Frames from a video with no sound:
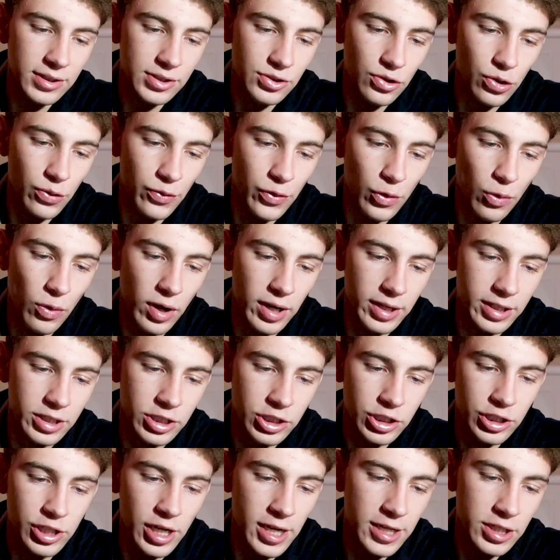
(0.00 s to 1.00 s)
So if you want
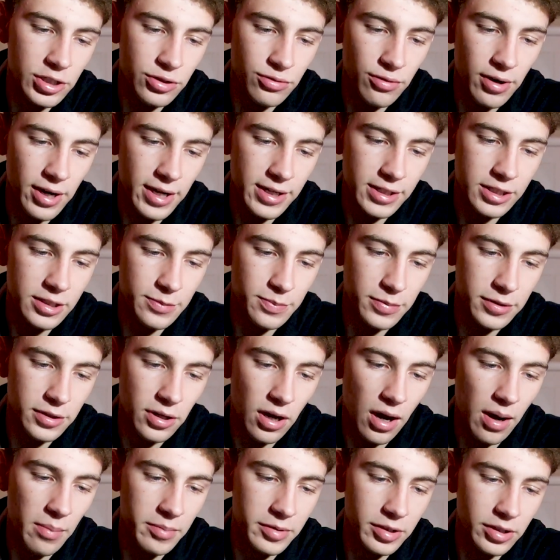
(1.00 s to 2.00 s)
exchange rates,
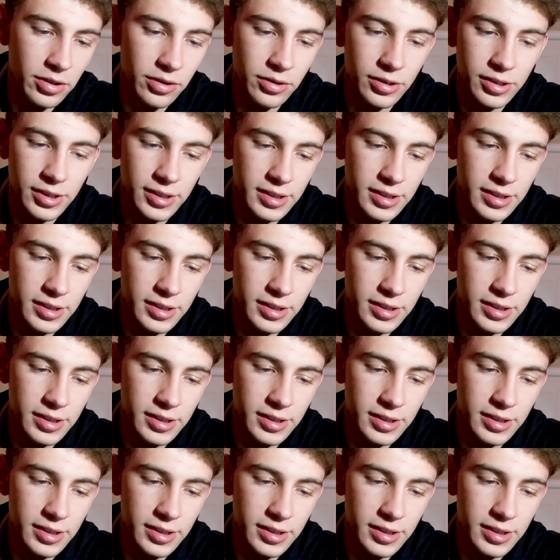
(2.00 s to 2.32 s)
pedometer,